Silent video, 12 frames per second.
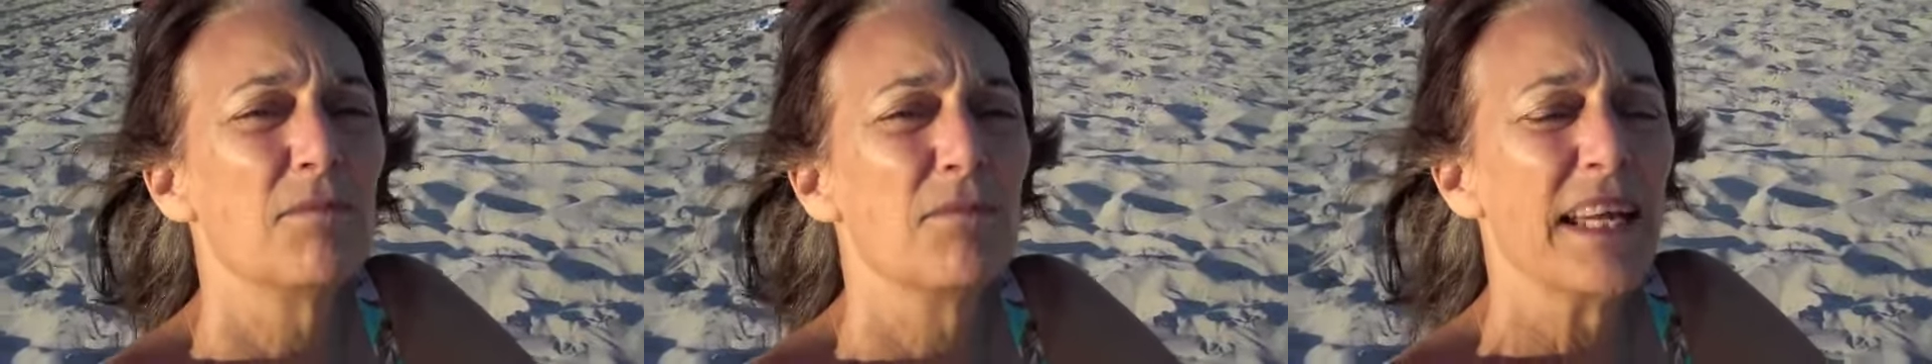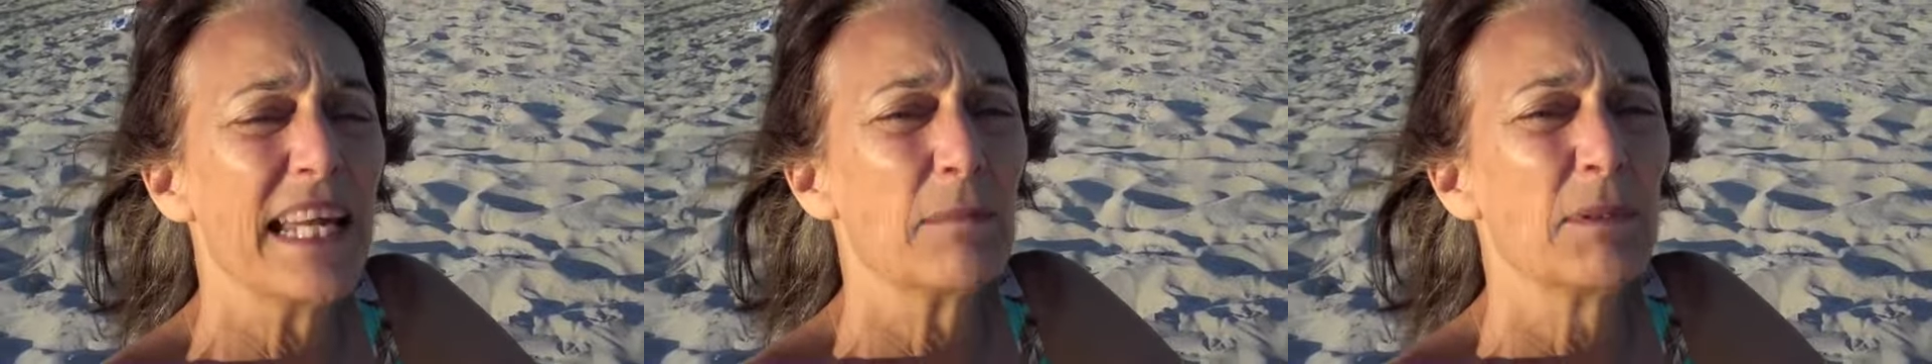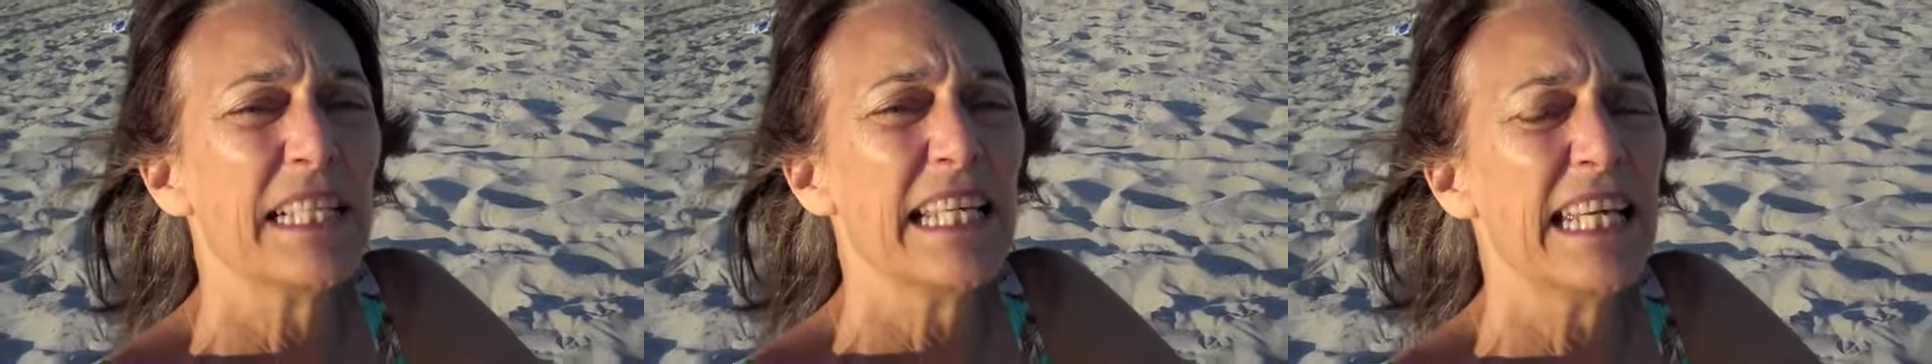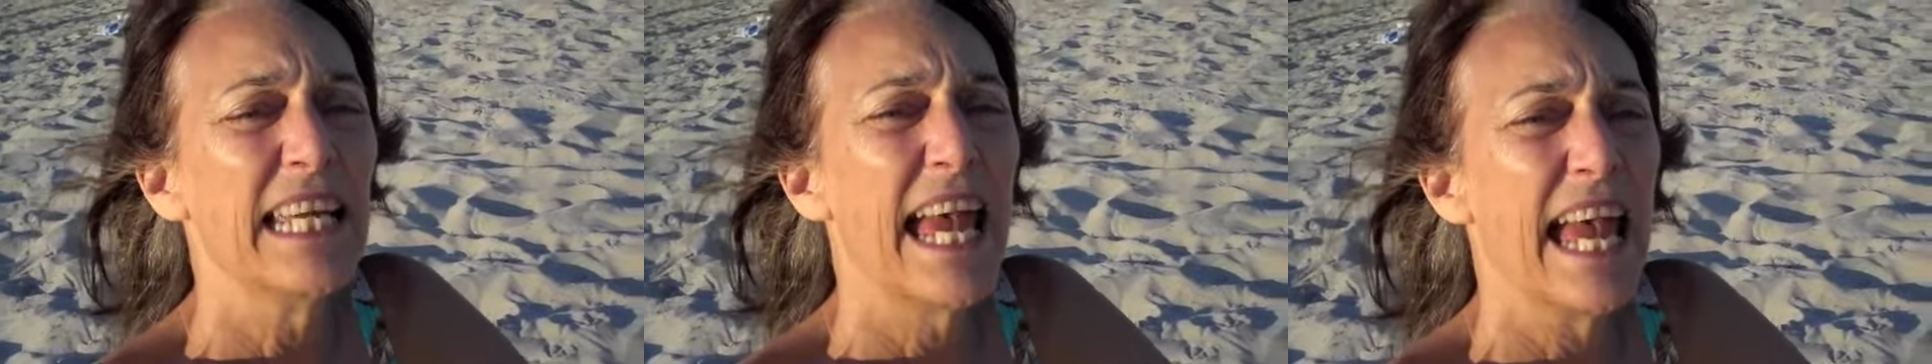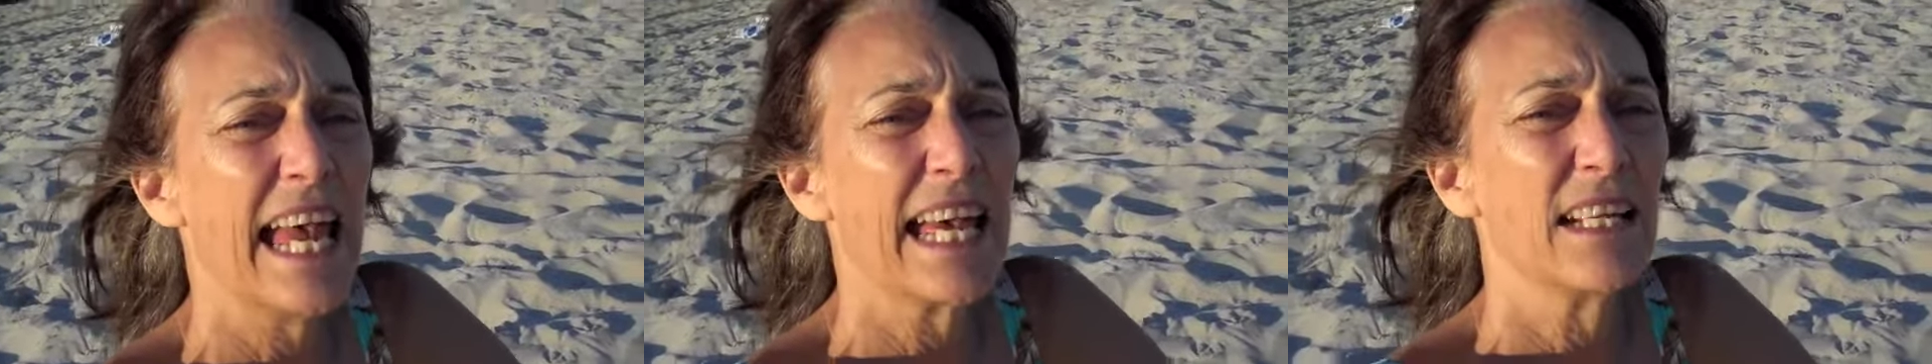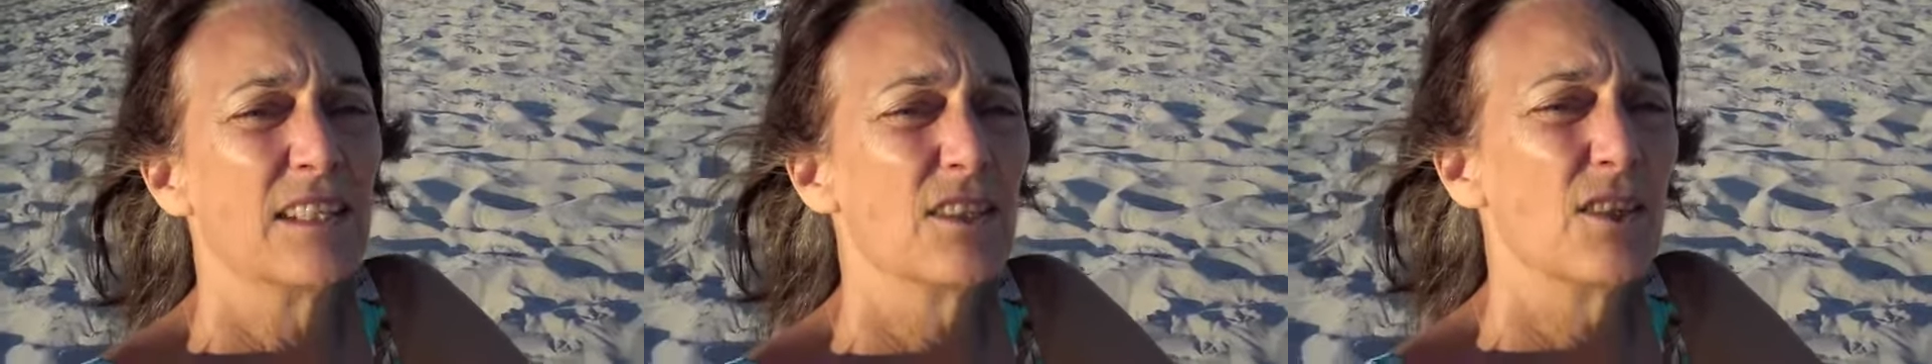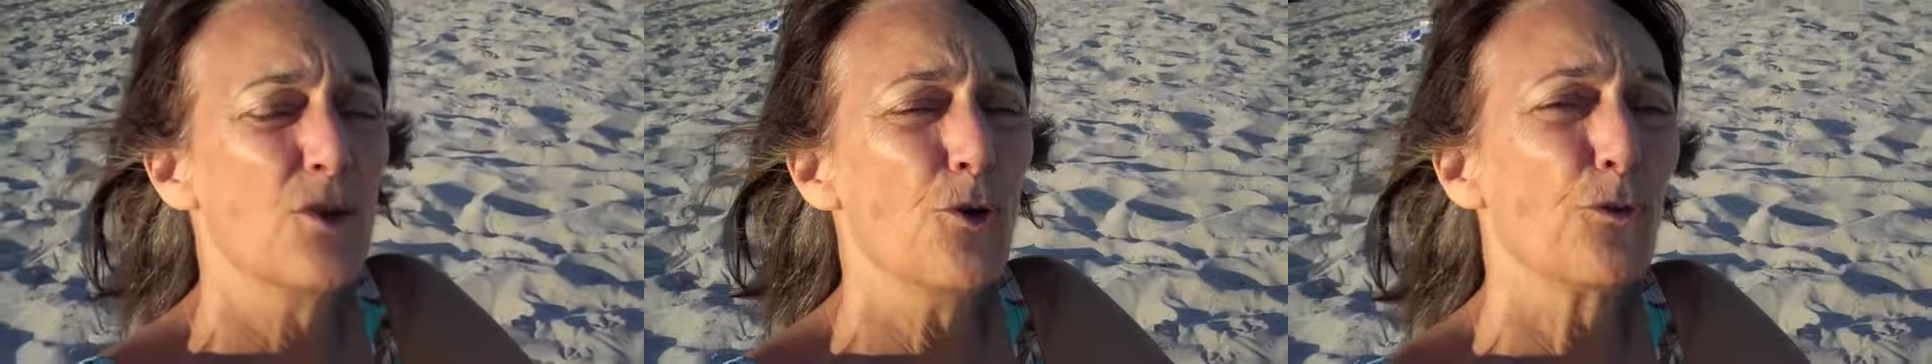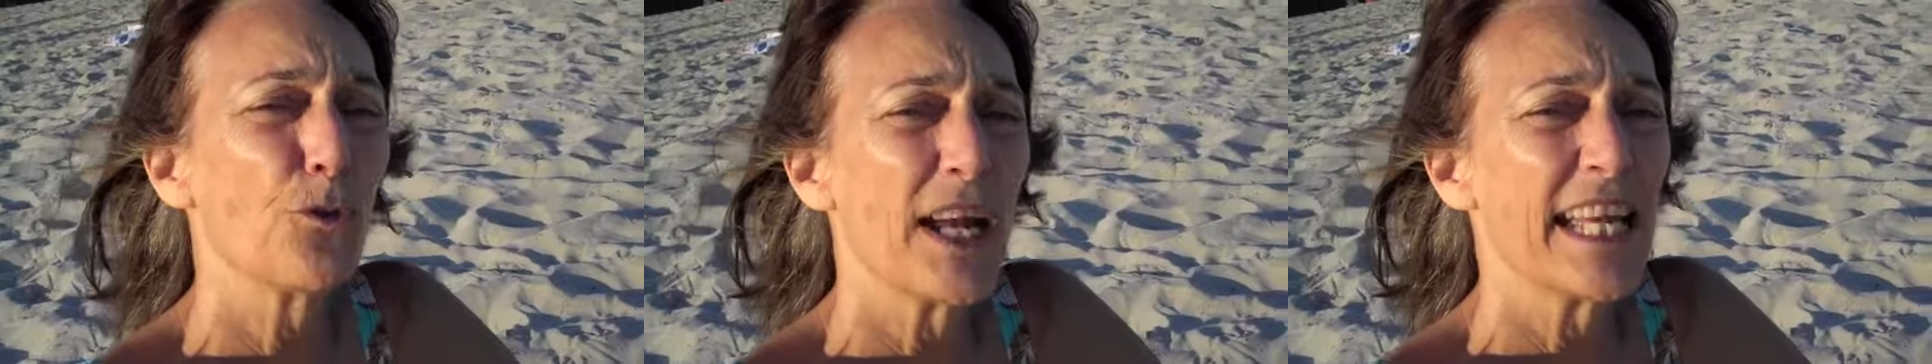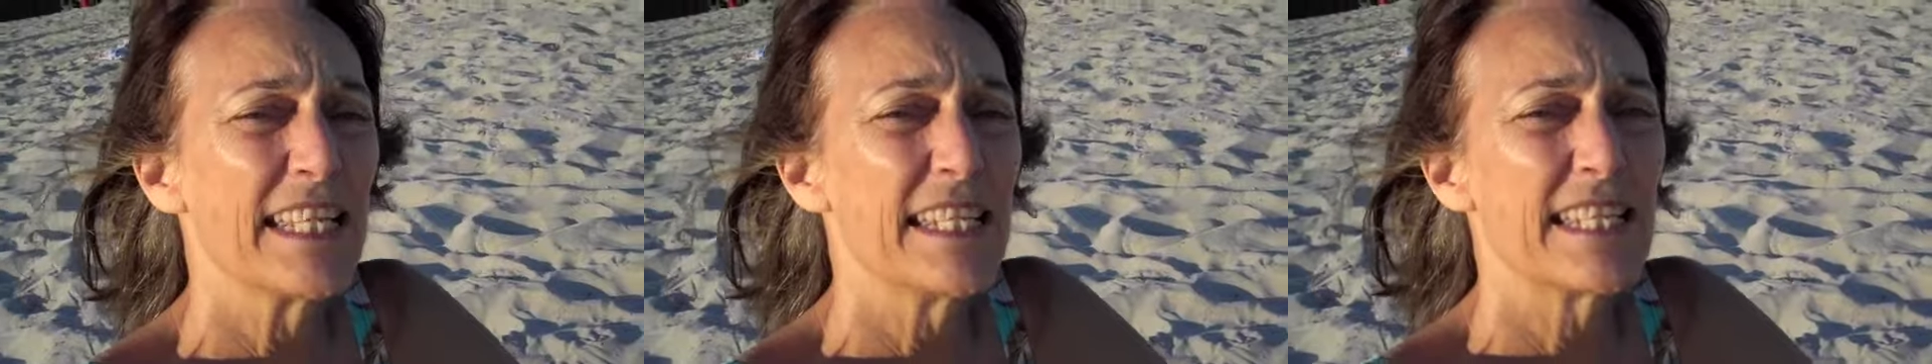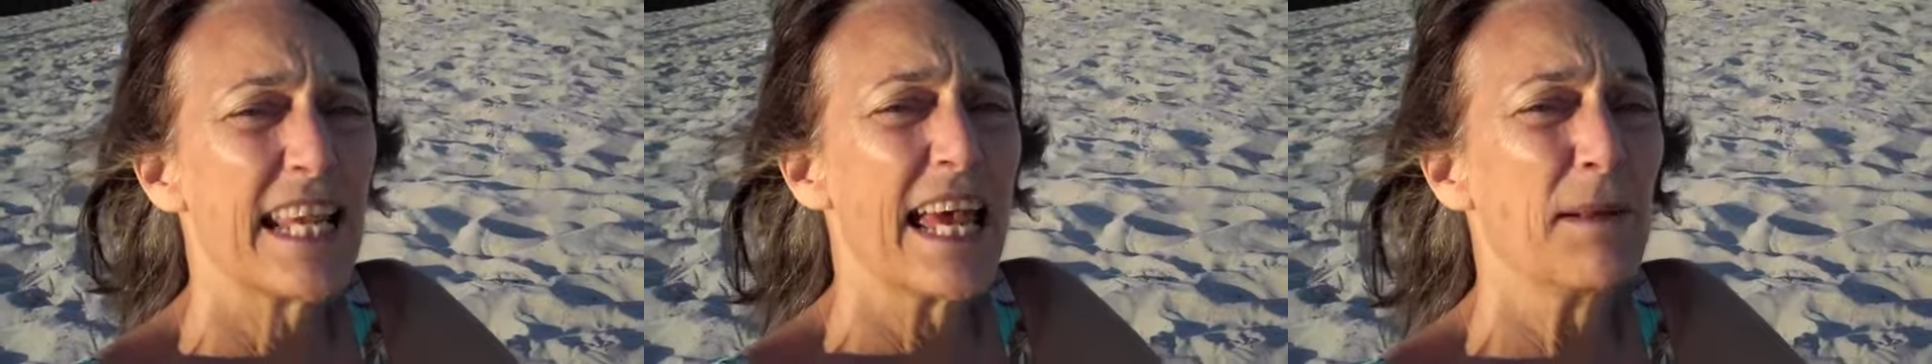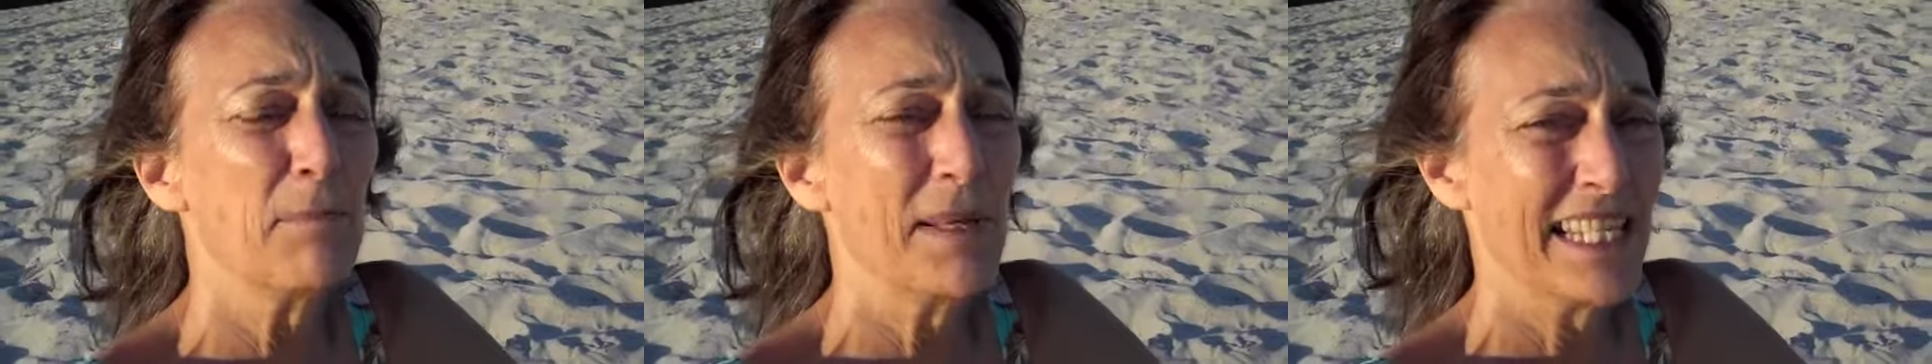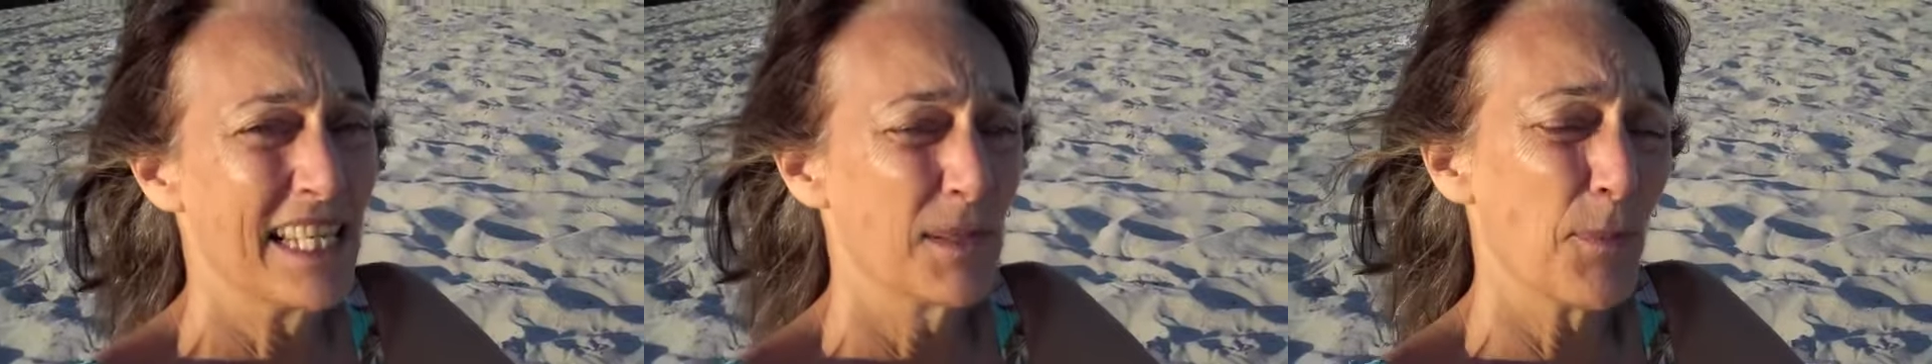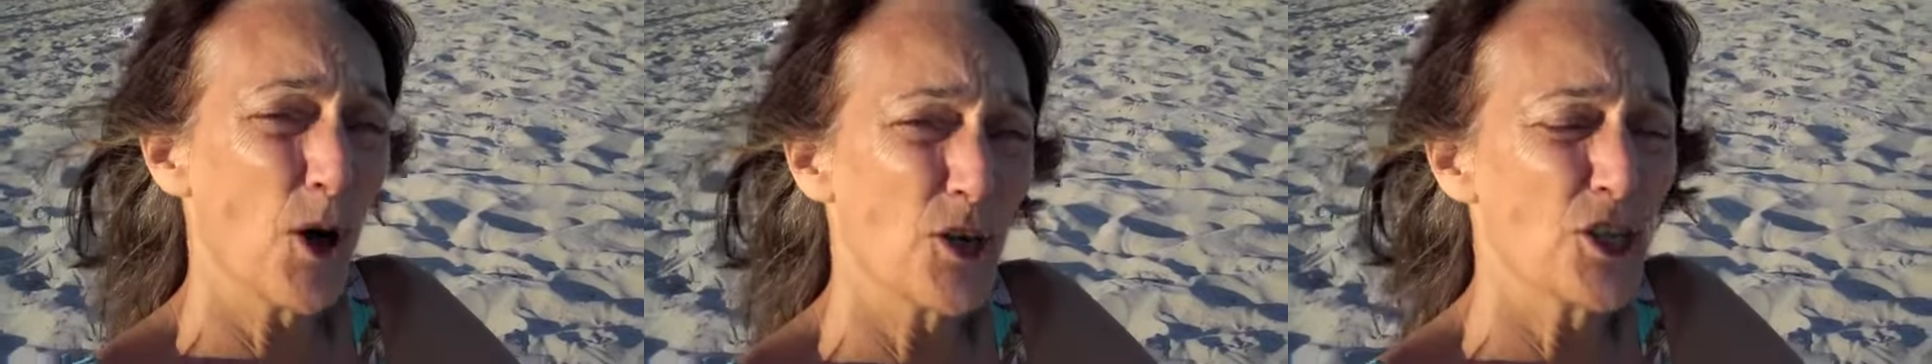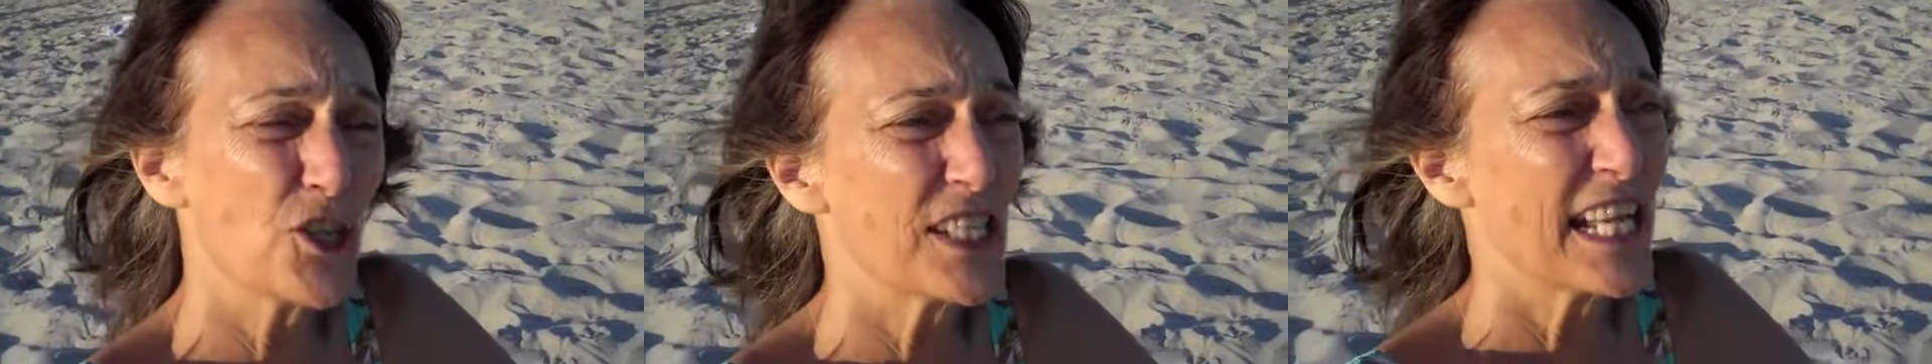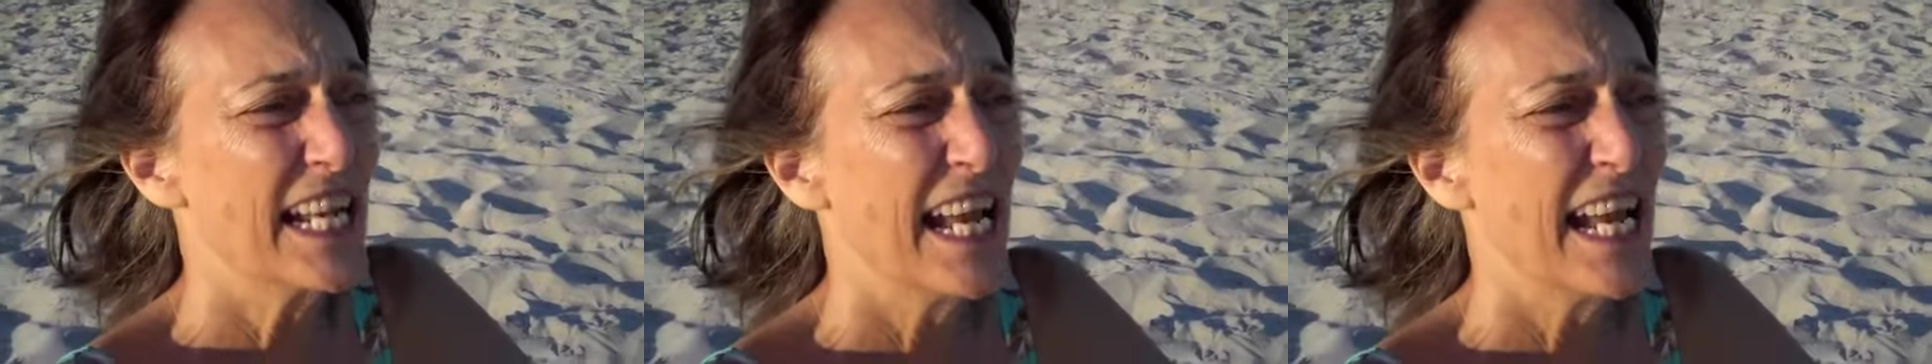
family, and new friends and business partners.